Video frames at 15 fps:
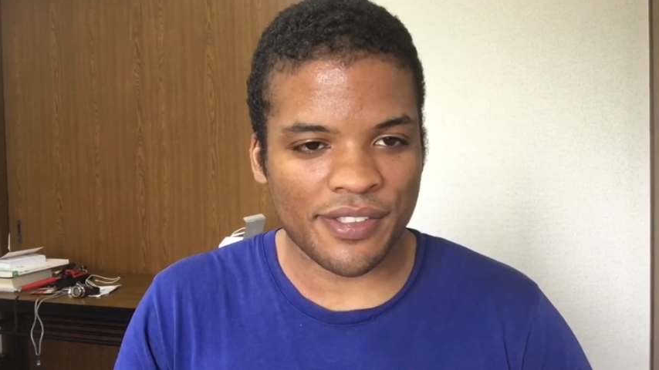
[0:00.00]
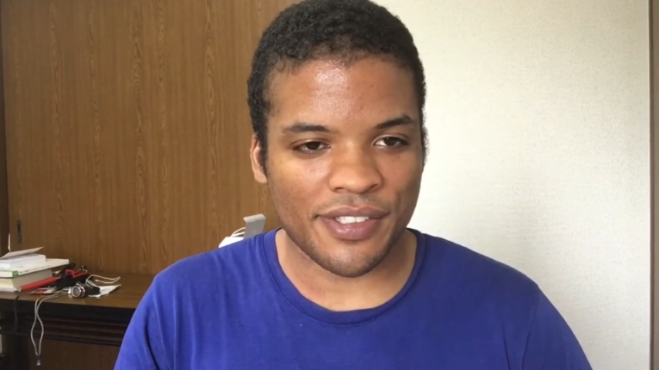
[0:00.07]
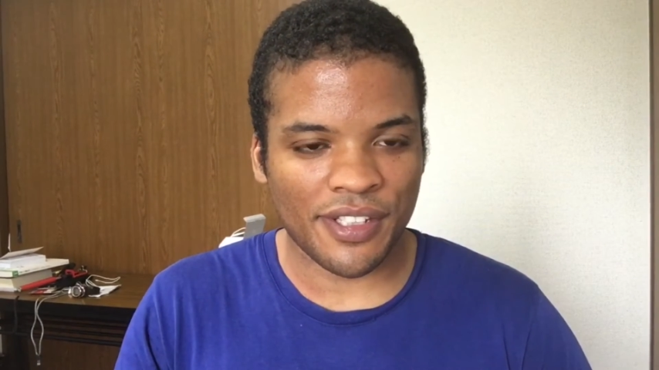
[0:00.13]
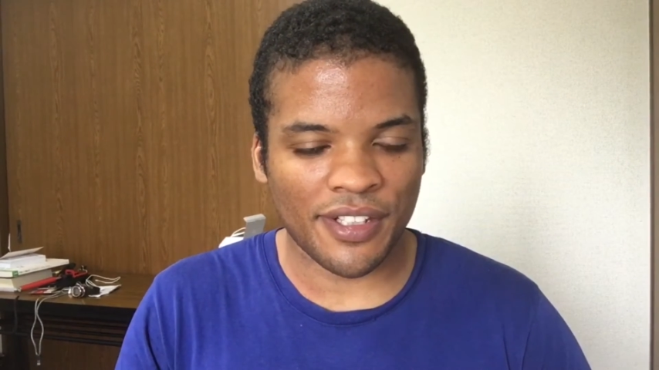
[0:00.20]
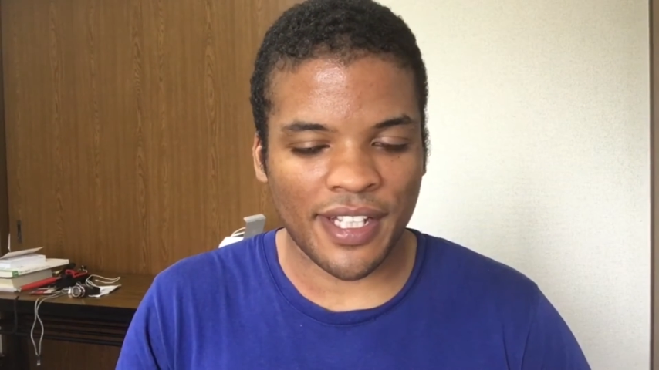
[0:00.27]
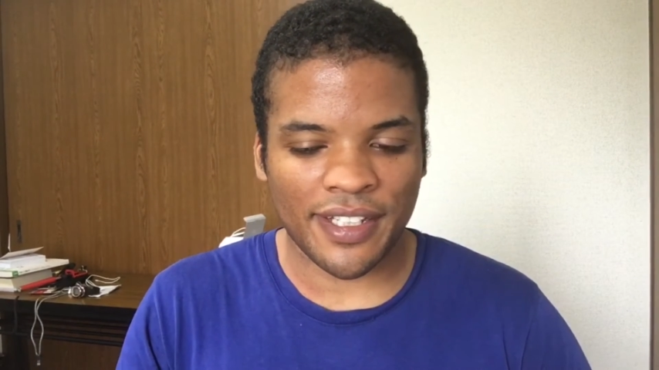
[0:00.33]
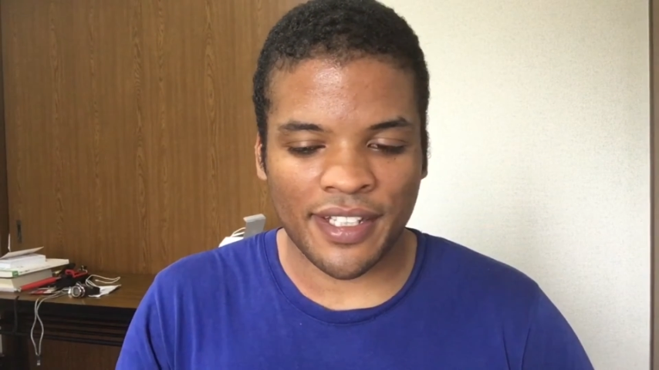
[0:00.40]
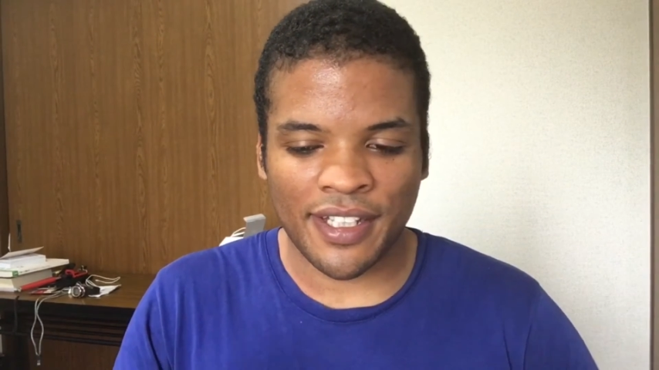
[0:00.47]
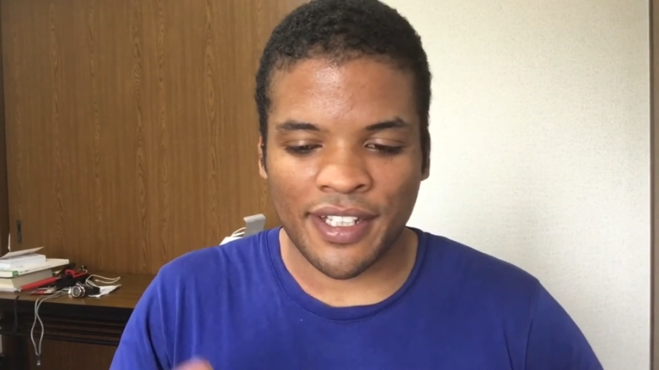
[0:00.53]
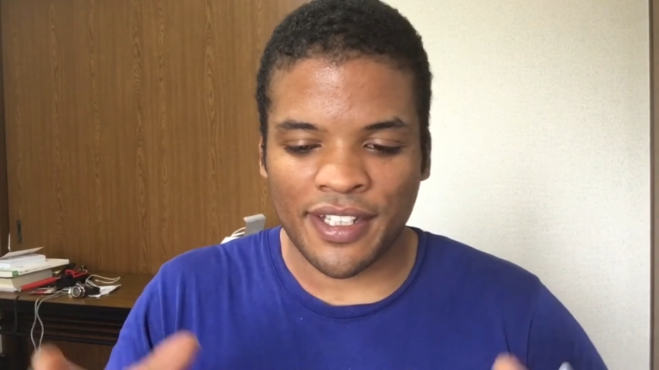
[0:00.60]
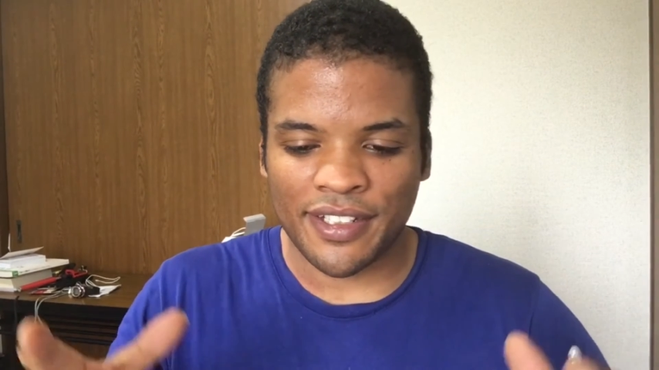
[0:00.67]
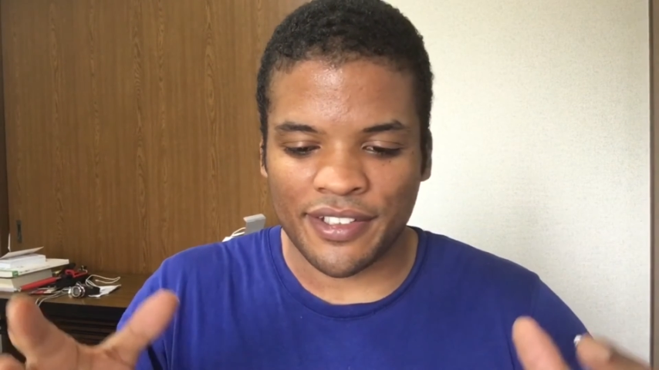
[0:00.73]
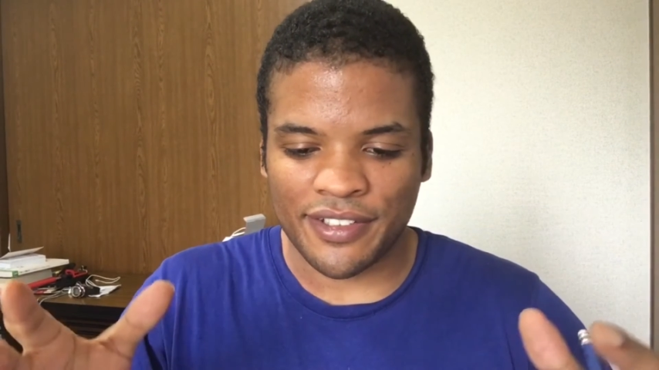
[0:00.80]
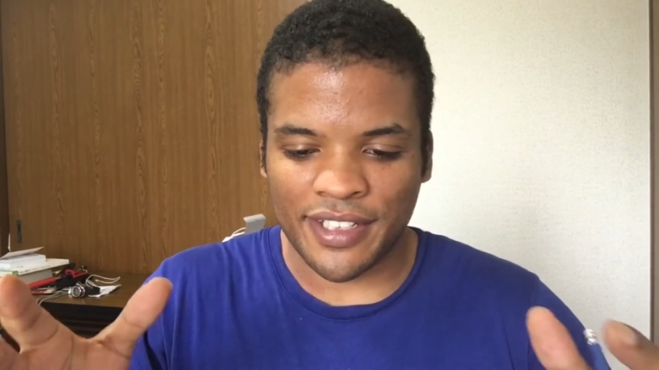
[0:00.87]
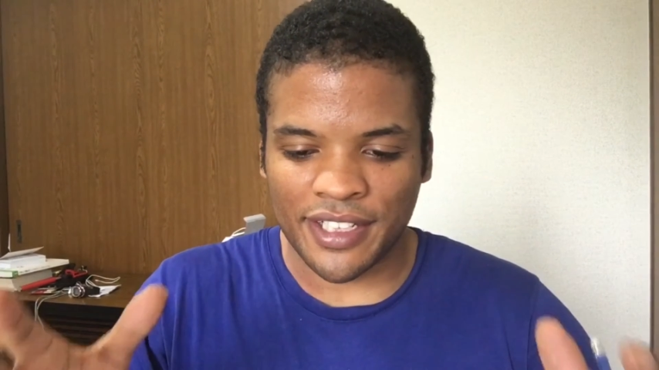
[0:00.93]
So like
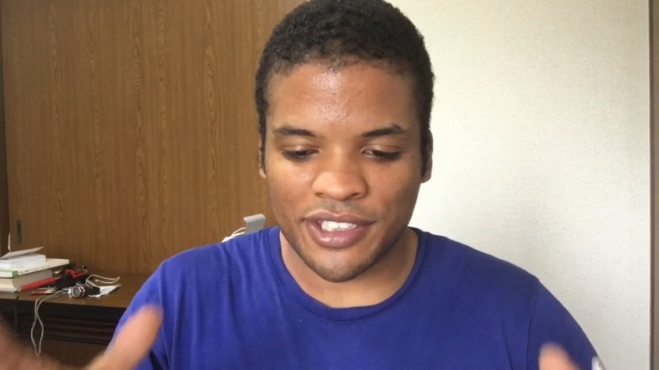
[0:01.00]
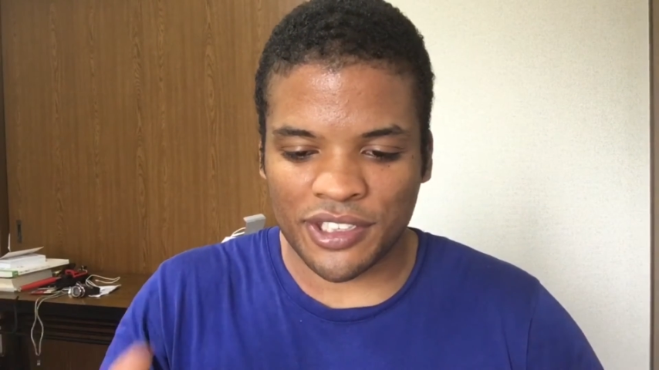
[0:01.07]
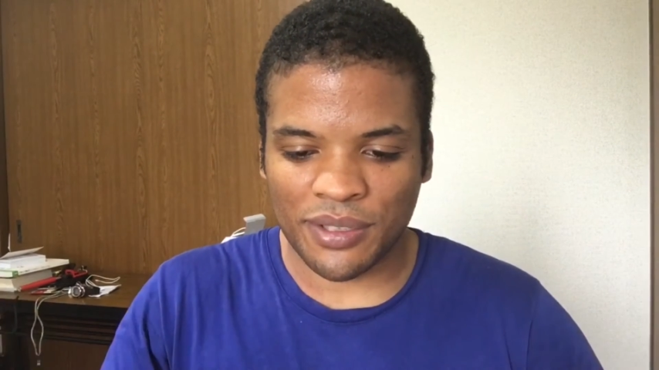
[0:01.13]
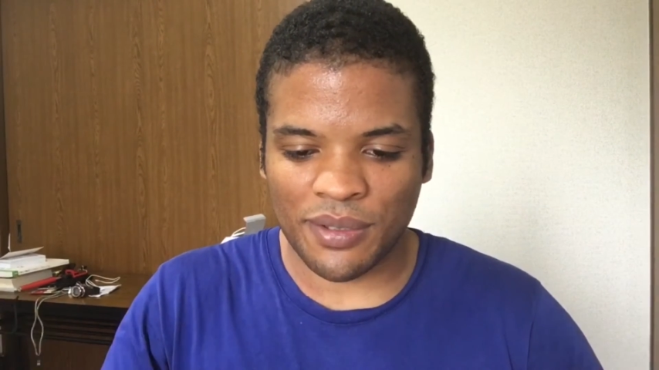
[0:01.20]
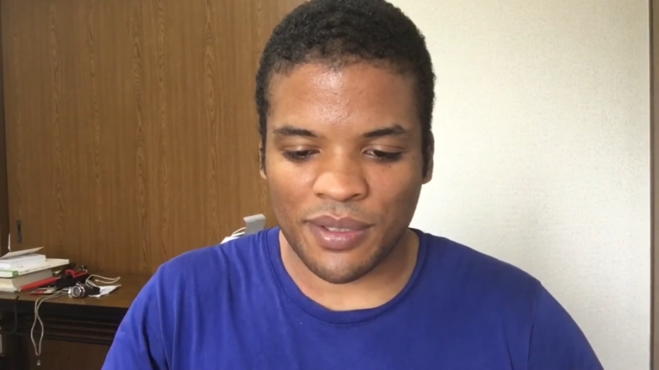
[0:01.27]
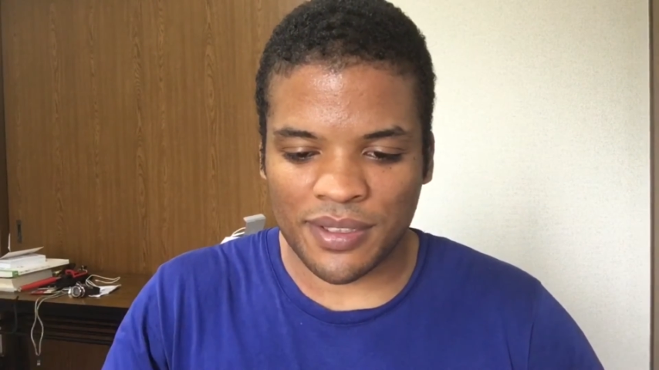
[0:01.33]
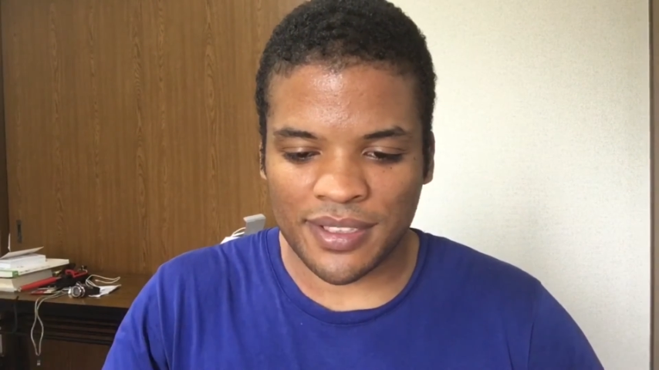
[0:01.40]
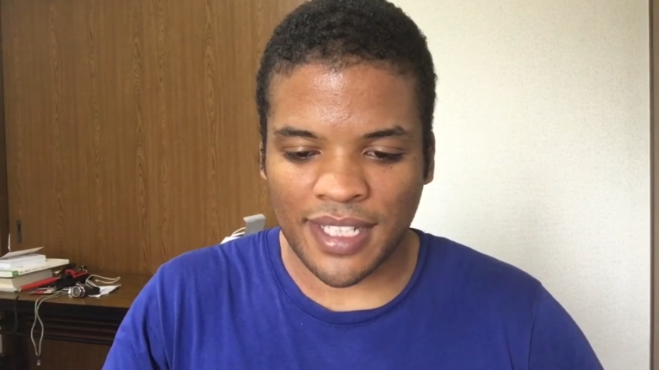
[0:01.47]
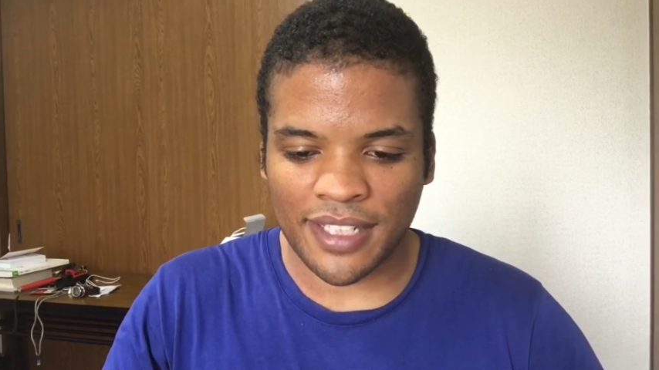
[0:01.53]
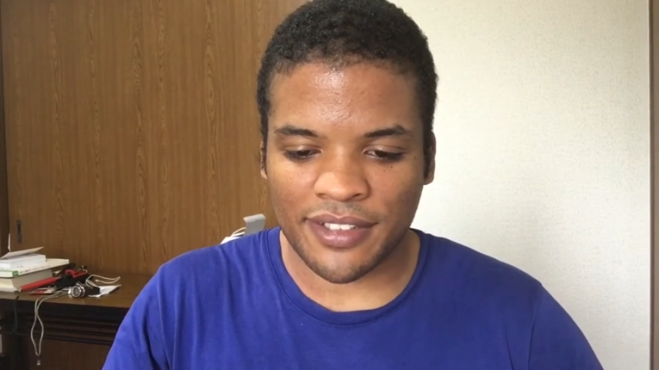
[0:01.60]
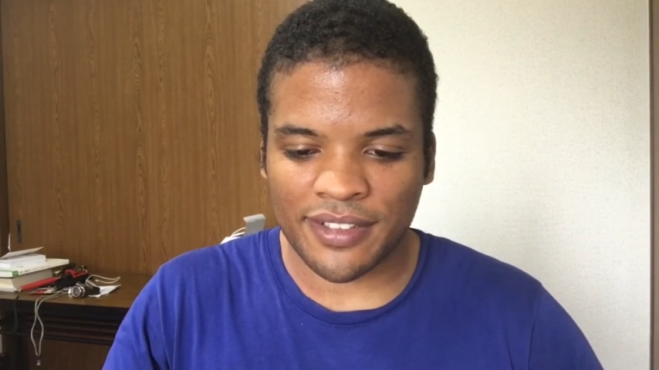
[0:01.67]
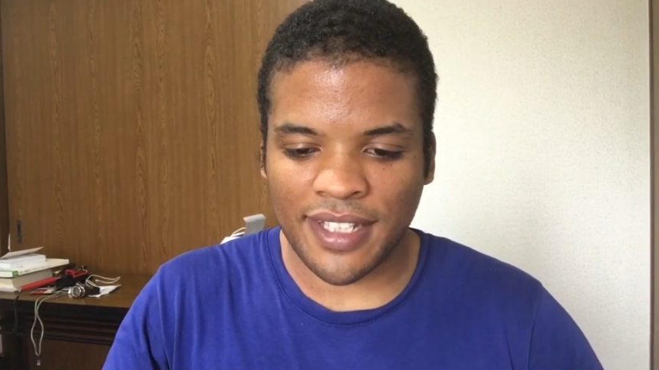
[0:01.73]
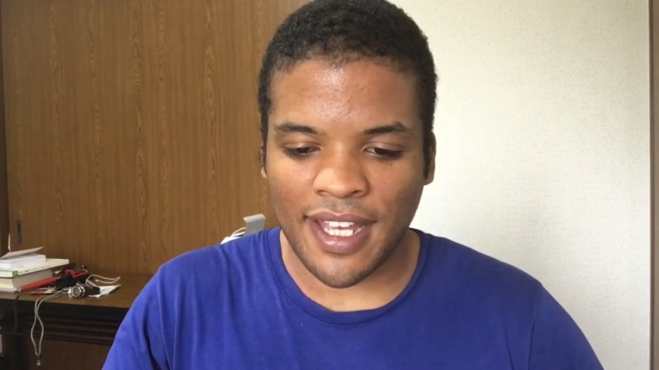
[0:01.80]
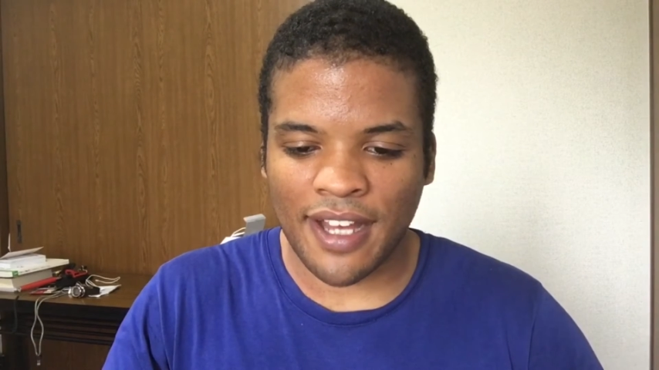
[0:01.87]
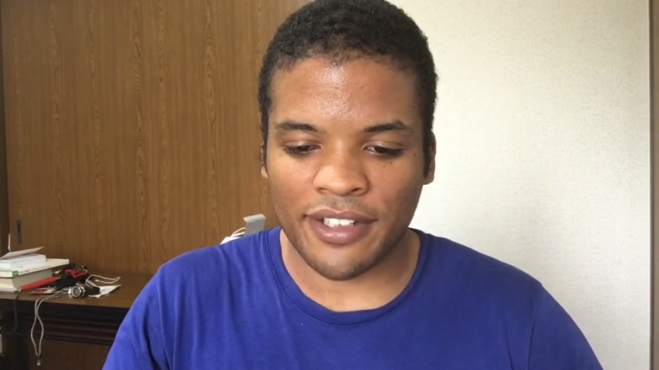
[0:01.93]
you get your
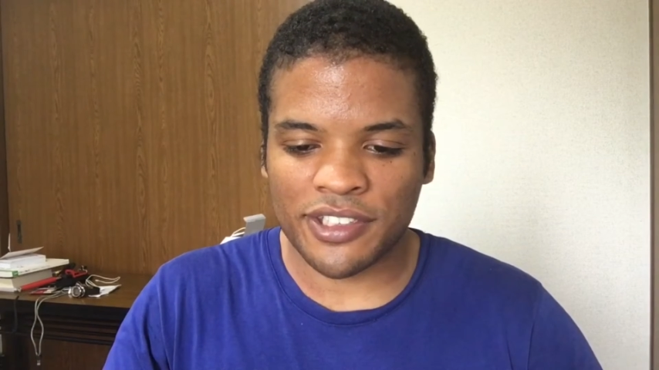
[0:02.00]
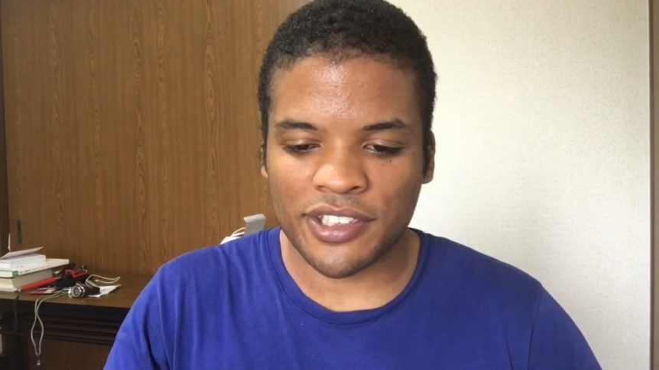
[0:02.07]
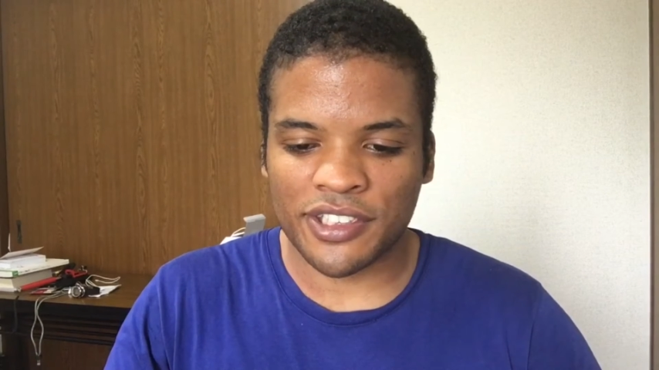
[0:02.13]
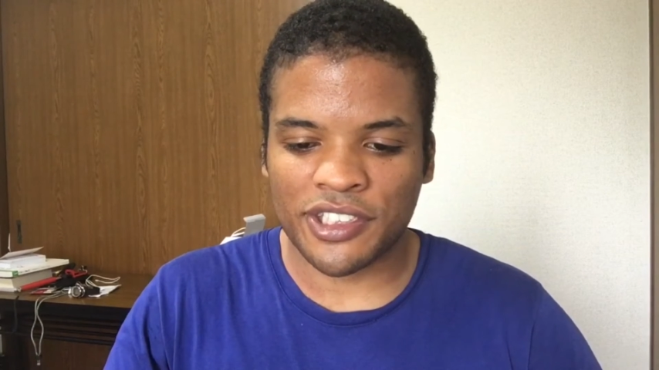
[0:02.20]
standard couch,